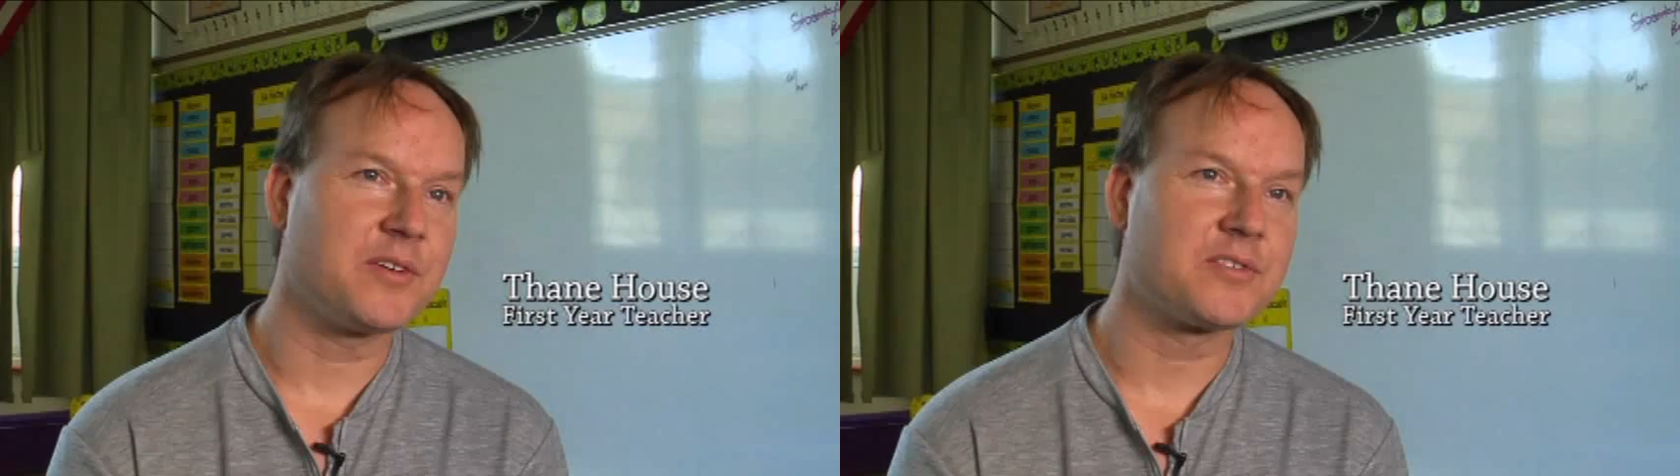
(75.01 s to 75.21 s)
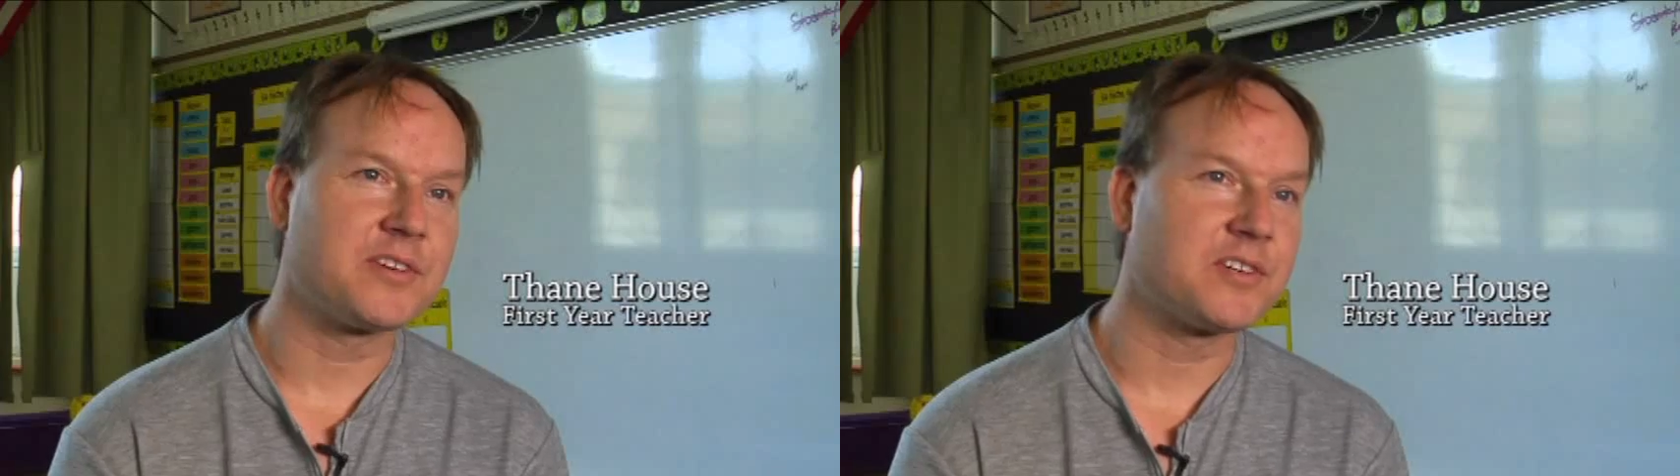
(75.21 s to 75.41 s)

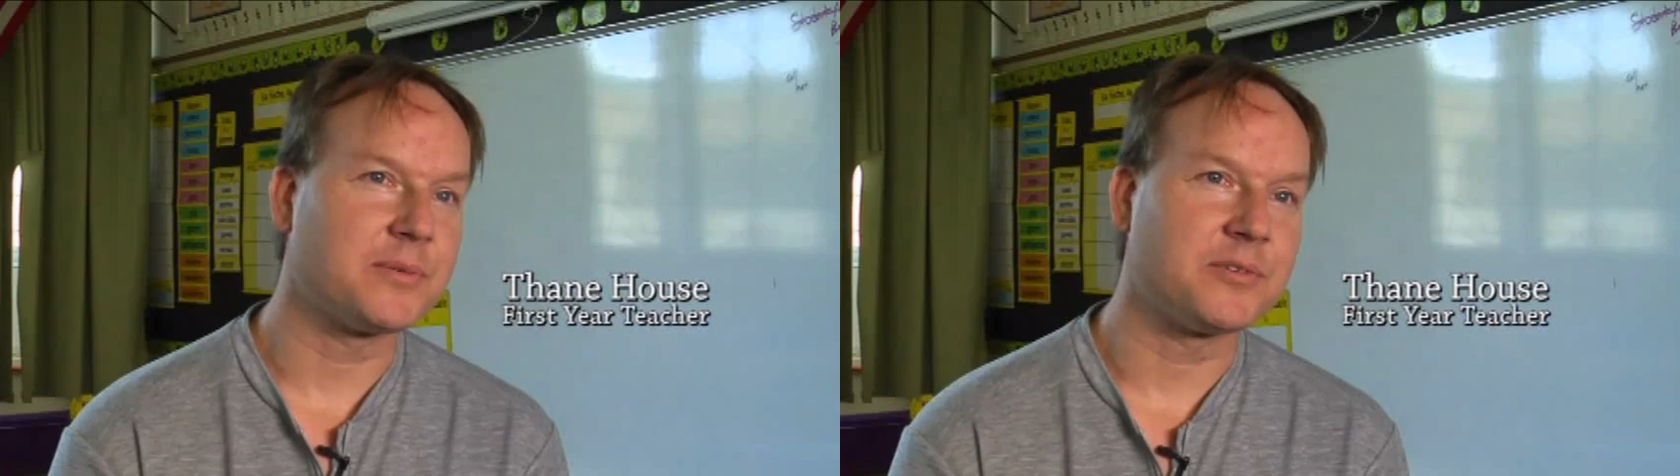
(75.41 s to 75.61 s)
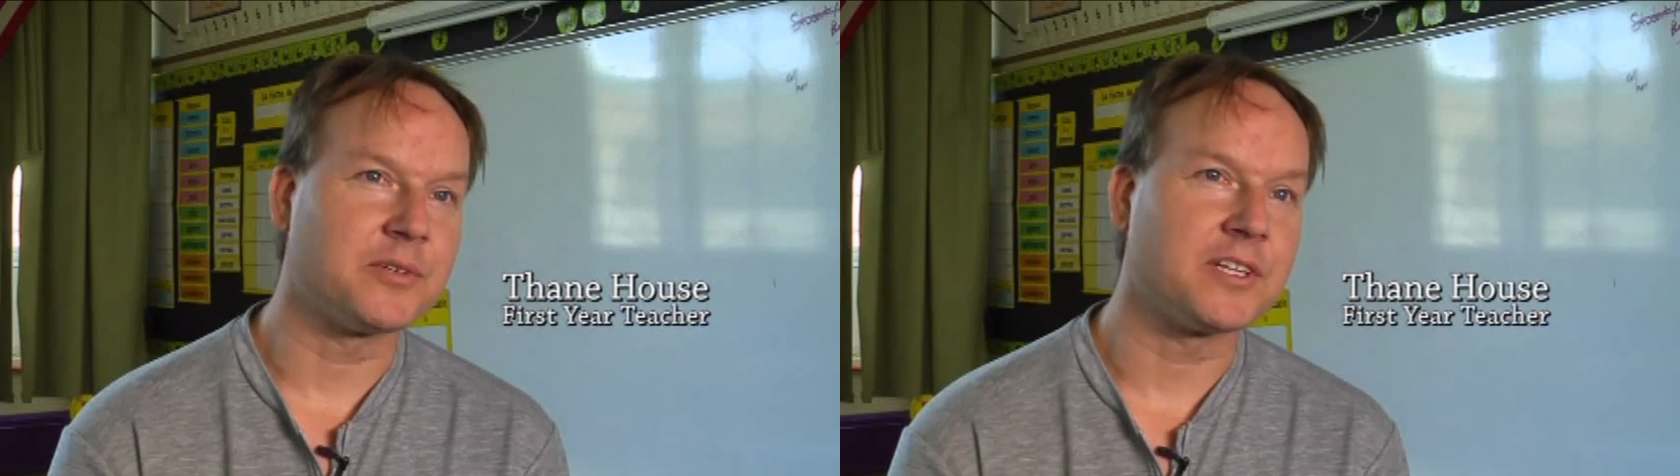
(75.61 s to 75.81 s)
But I was never
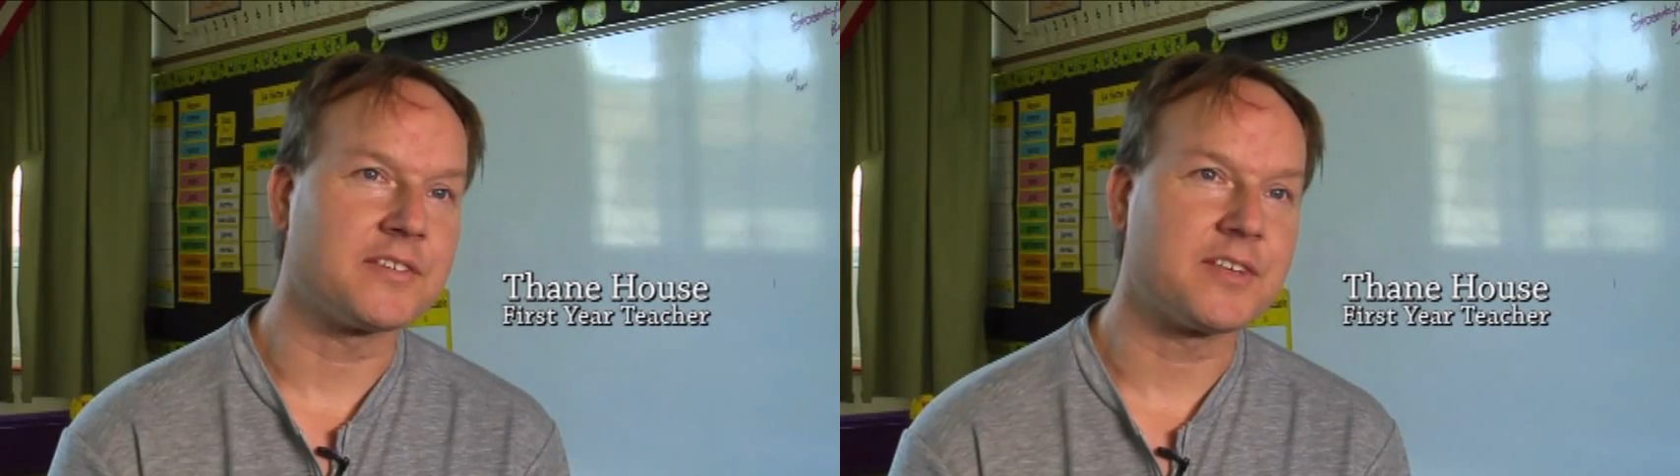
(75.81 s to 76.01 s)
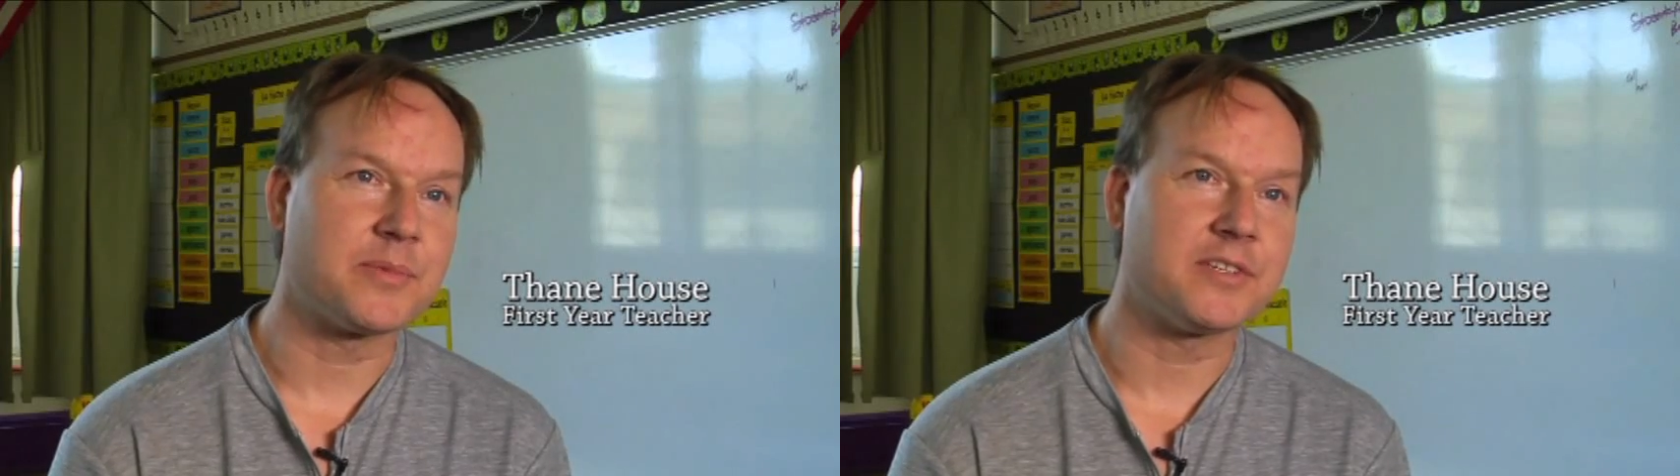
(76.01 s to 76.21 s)
able to
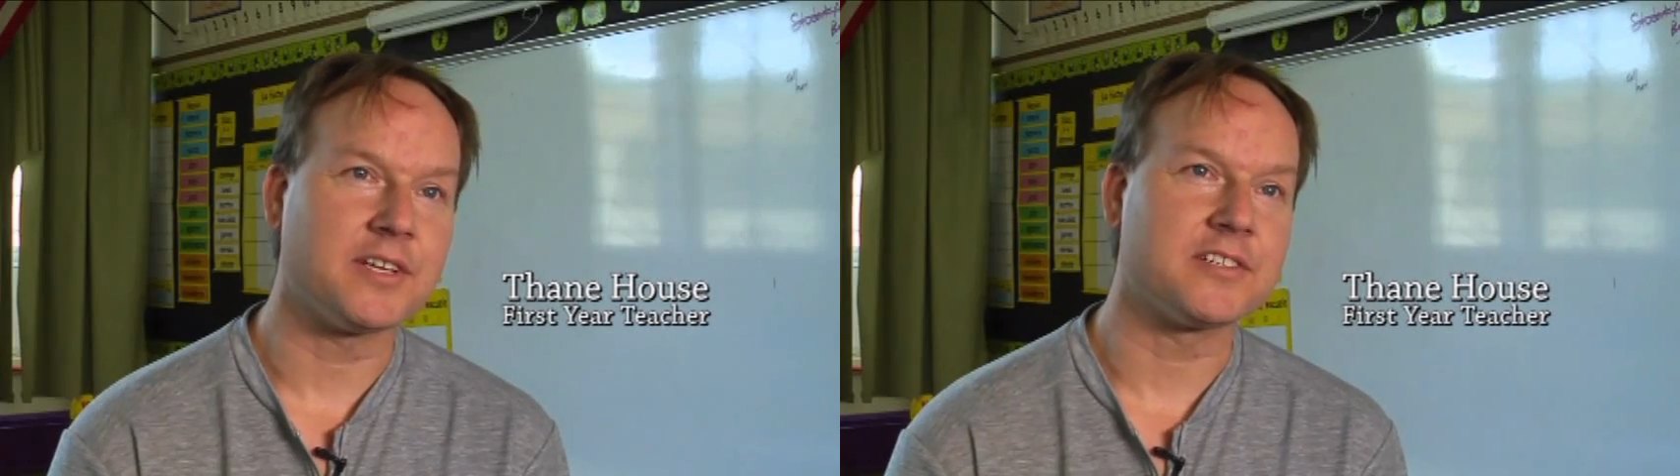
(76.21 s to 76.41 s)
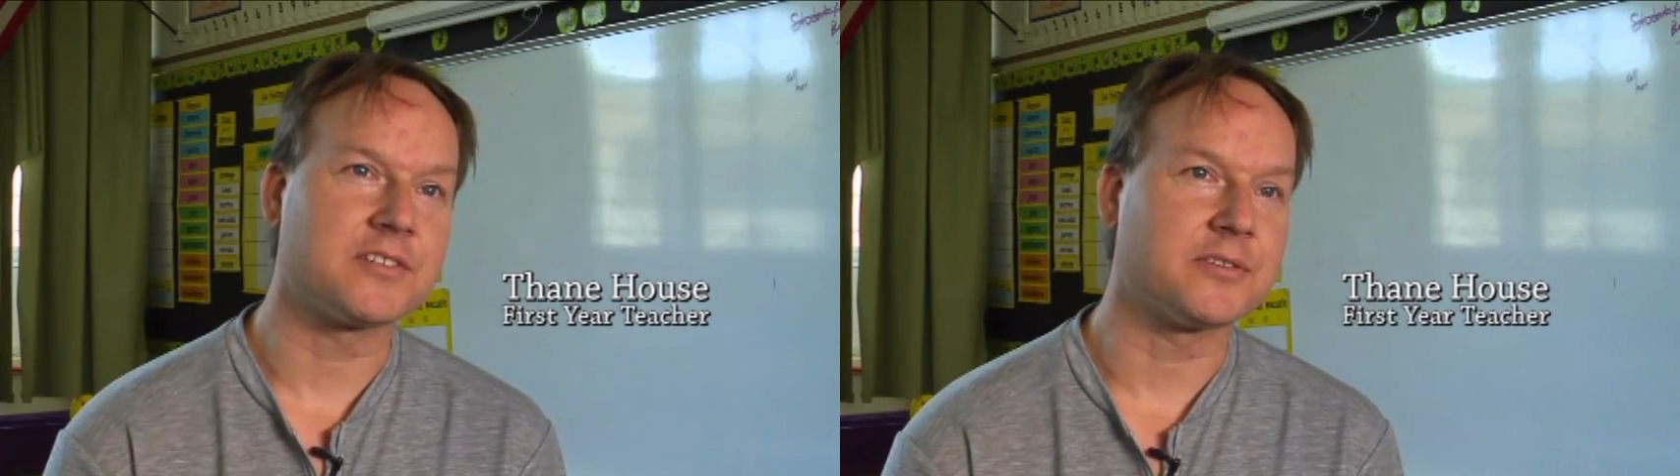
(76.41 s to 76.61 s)
realize that
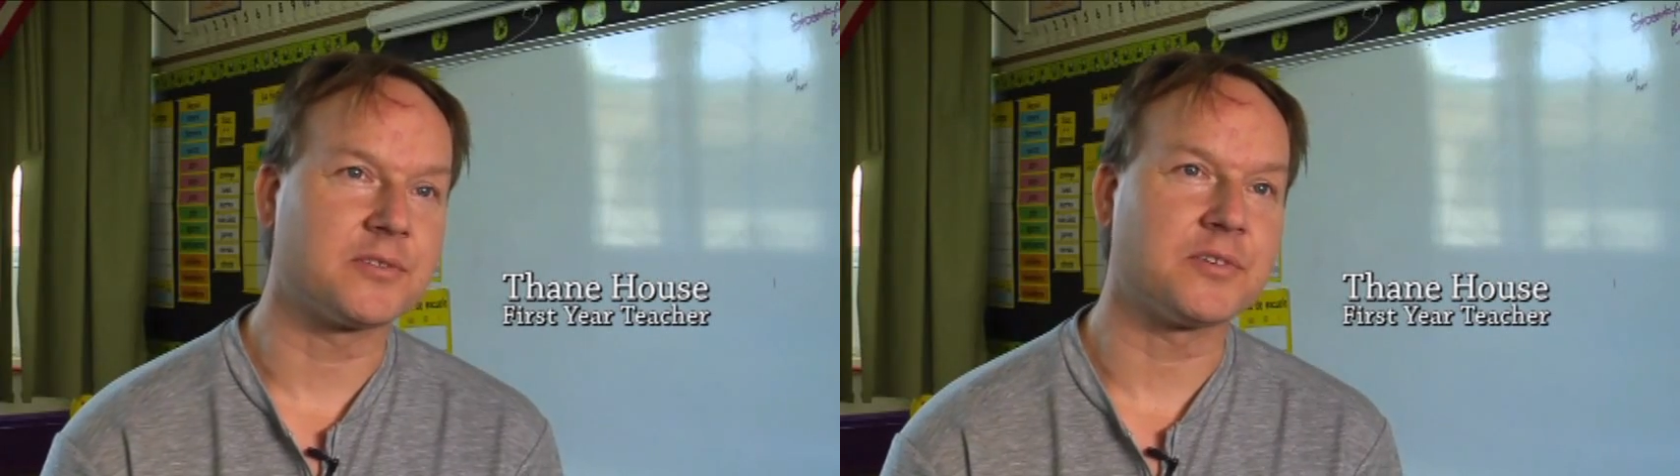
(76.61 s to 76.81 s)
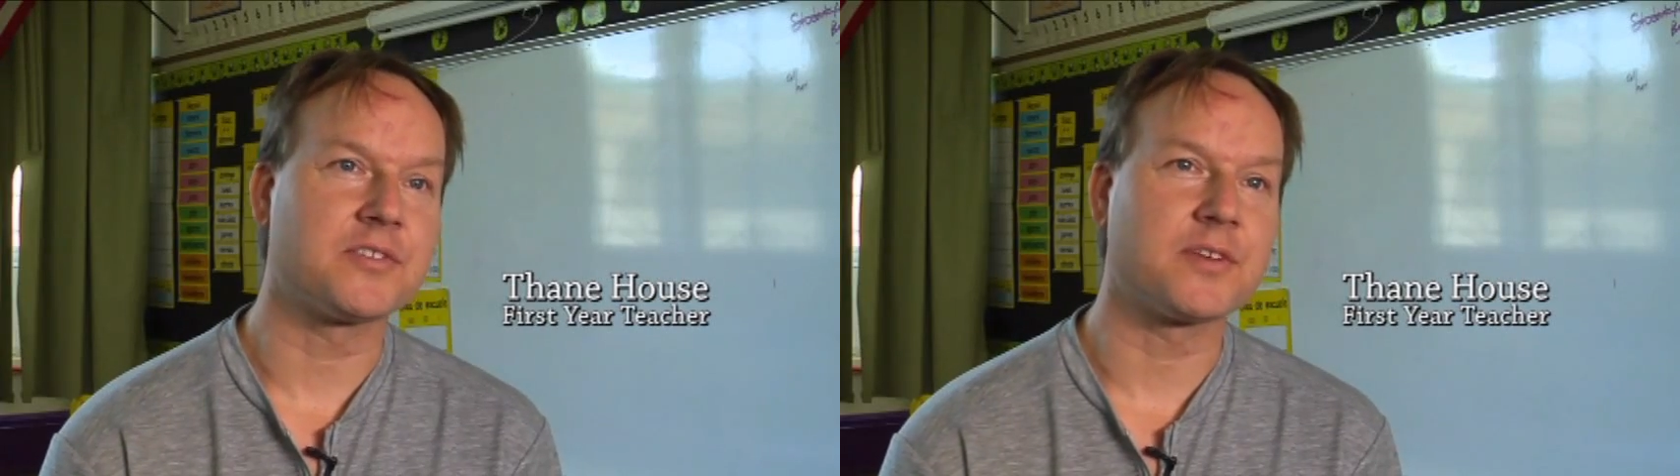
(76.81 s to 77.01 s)
potential. There
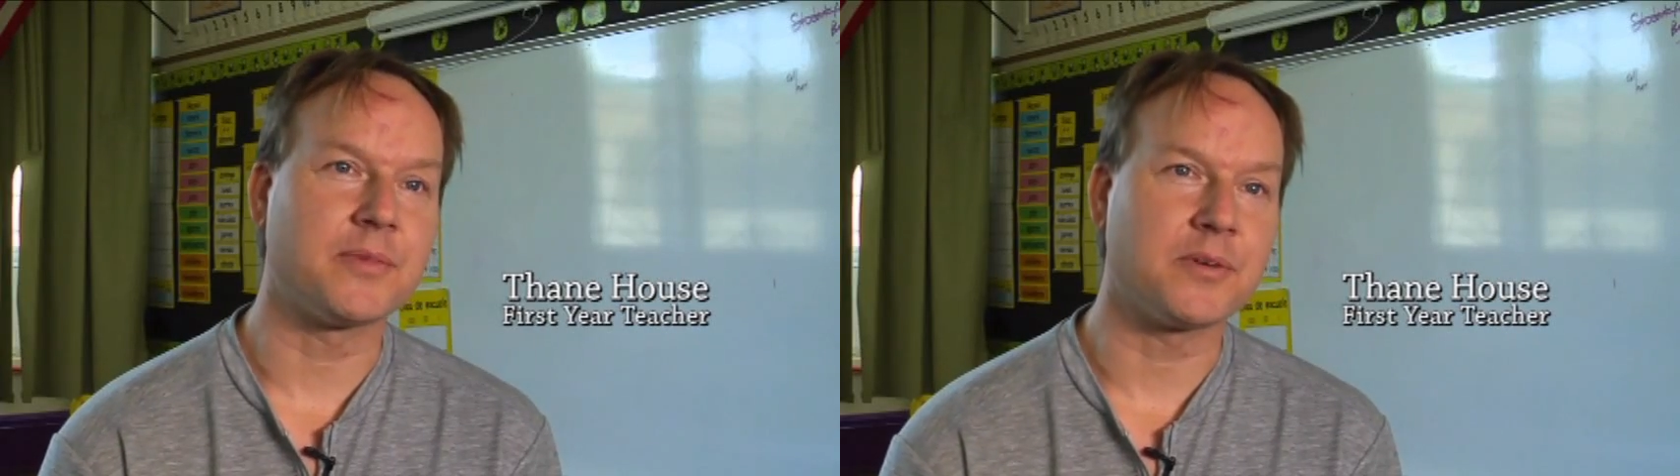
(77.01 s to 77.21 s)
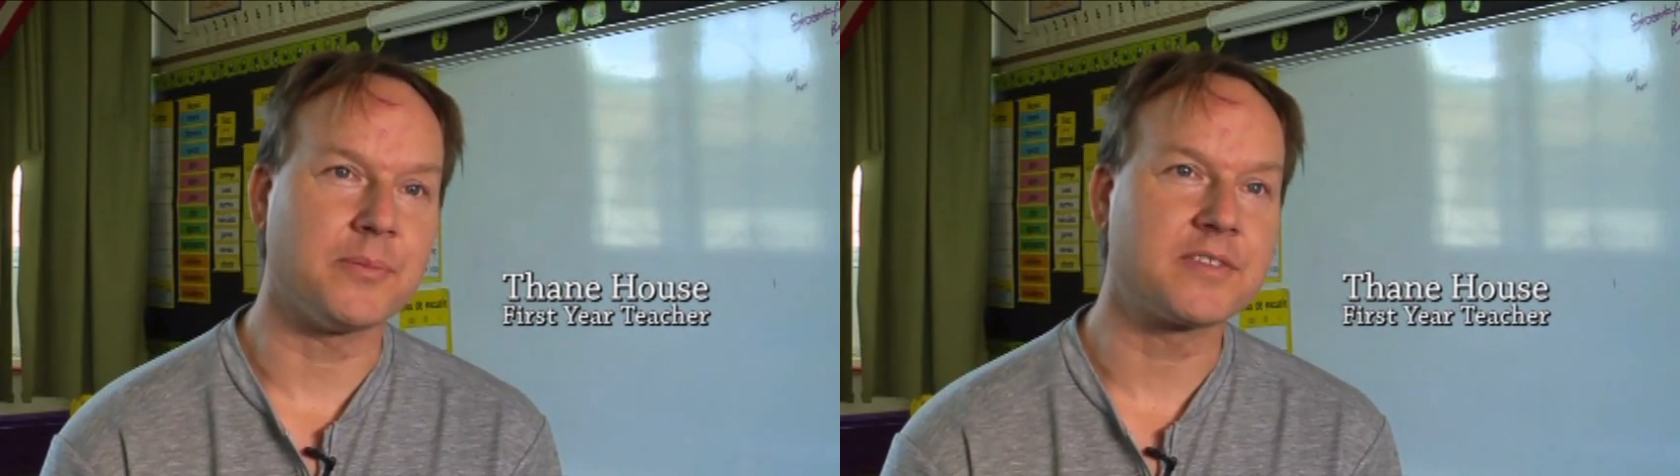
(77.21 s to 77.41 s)
was always
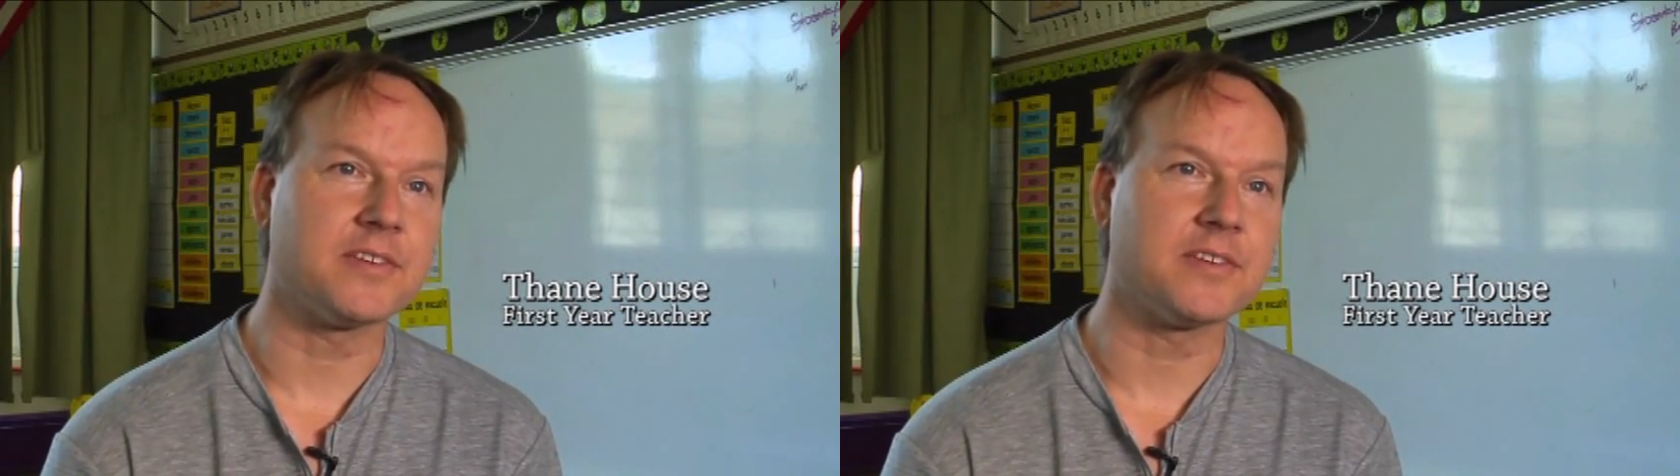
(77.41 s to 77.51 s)
something